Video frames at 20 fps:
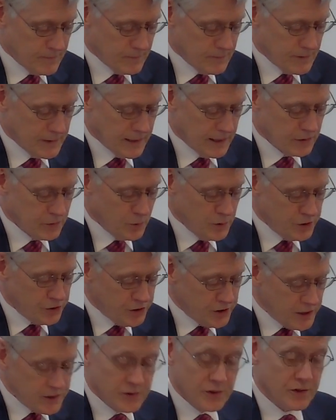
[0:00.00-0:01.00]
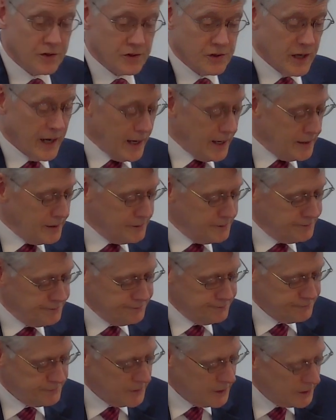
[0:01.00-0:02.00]
That's what Jesus said
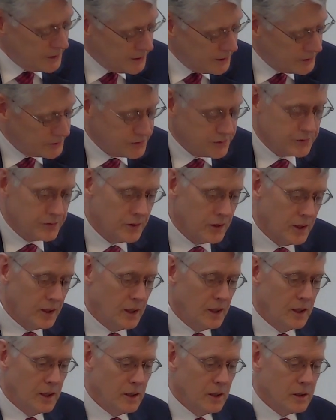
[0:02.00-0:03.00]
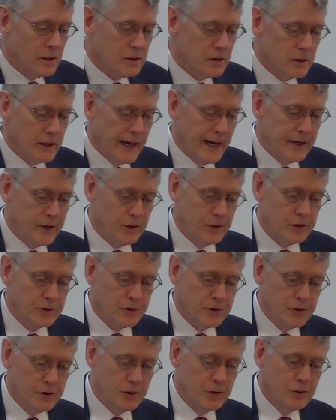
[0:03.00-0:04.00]
in his letter
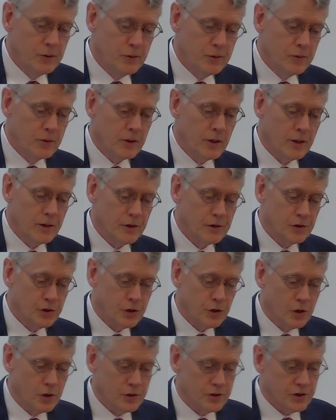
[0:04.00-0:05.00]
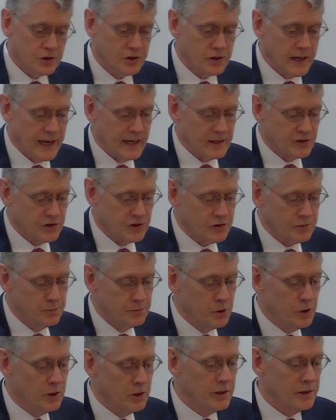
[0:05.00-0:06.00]
to uh, the church at
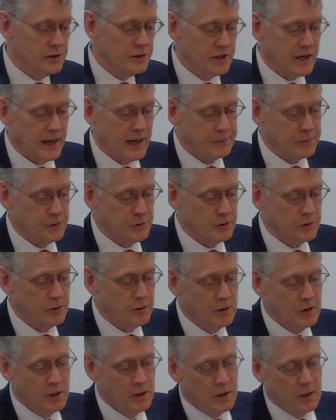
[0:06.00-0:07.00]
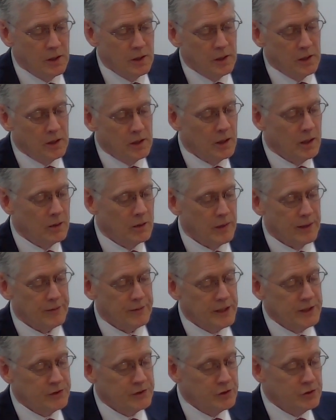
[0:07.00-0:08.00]
Smyrna, chapter uh,
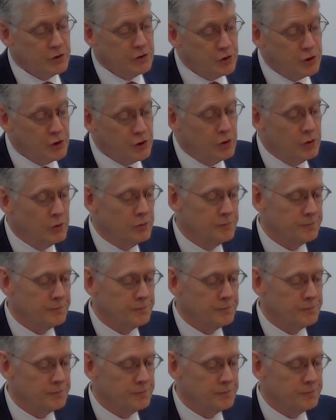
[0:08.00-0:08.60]
Revelation 2,